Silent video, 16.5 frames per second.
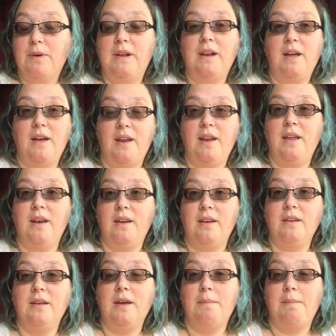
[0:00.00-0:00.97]
were
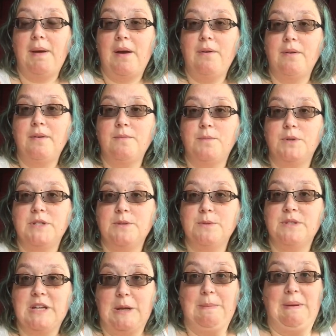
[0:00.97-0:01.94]
learning about what
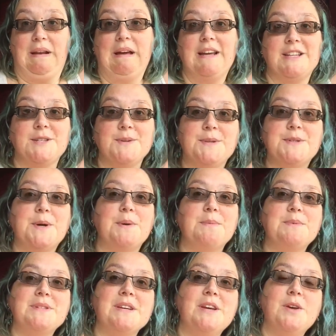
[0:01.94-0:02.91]
it was going to be like to
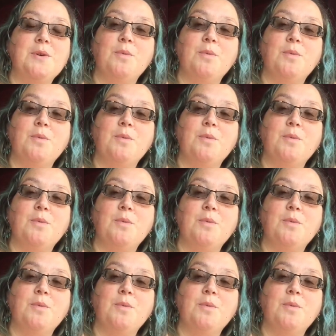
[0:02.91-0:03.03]
adopt,